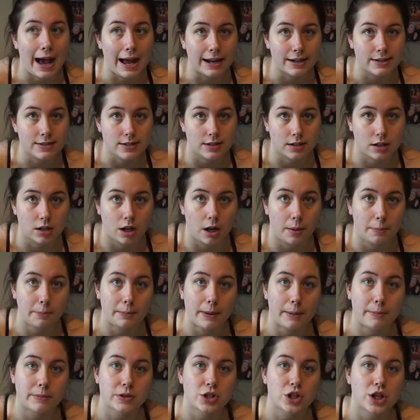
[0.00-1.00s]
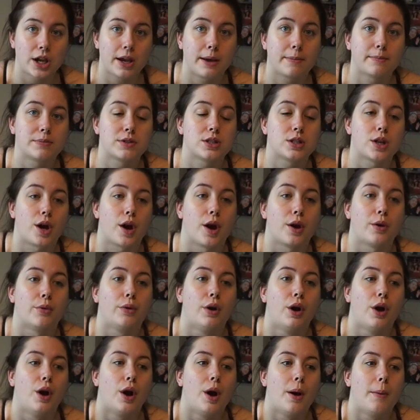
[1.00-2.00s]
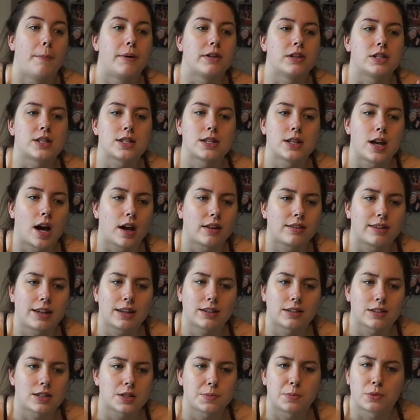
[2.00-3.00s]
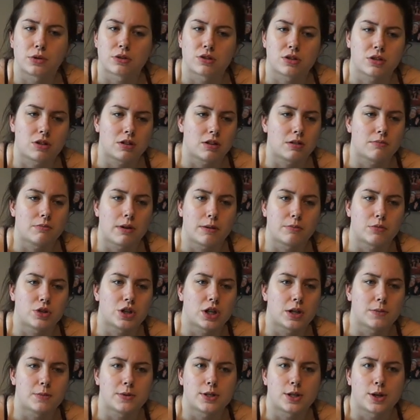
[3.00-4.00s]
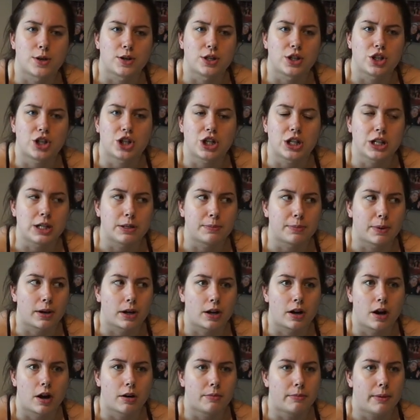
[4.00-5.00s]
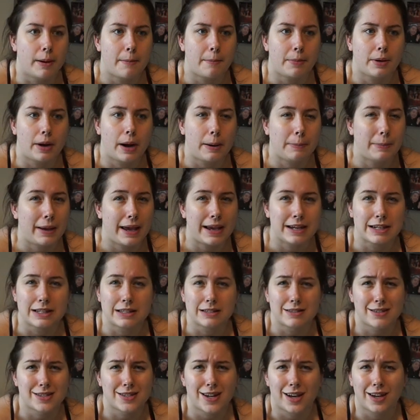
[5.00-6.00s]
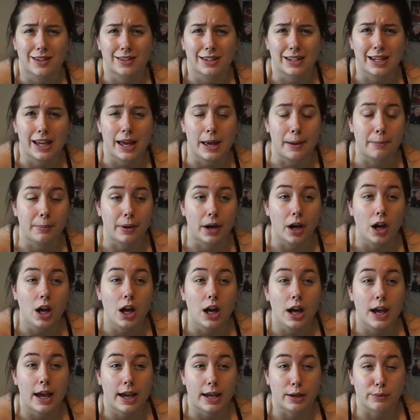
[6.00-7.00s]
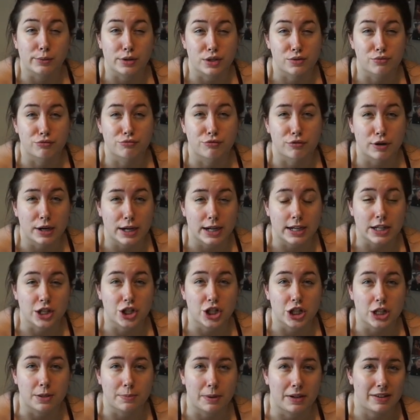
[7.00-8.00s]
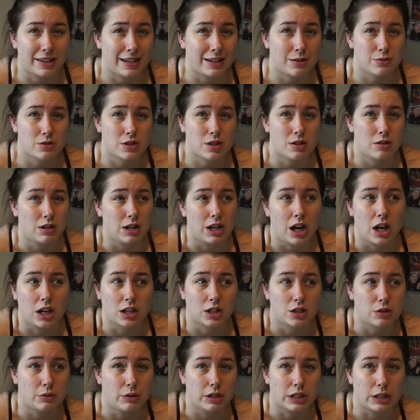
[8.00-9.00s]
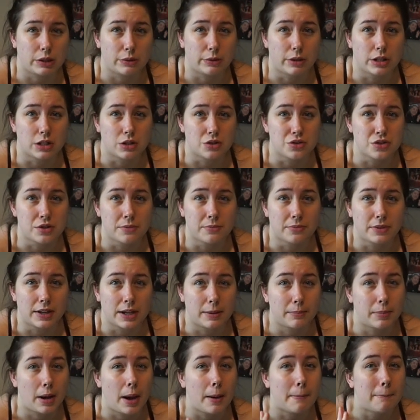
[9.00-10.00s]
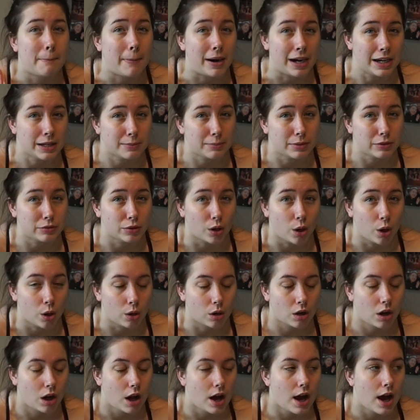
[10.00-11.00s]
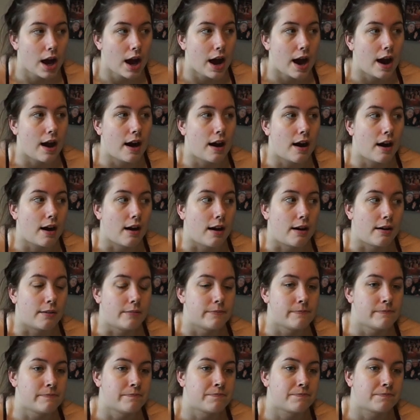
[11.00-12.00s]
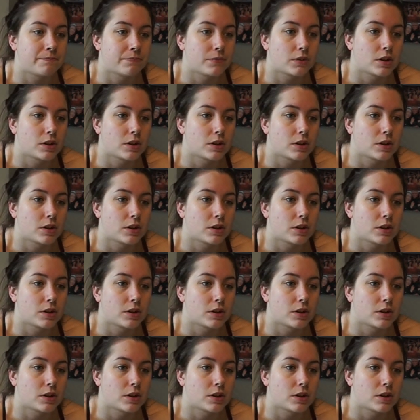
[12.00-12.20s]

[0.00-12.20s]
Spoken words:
and the club membership. So, I think the sports union membership is only cheap. I can't remember, I paid it at the start of the year, but it was really cheap. I think it was only like 20 quid or something, but I might be wrong. And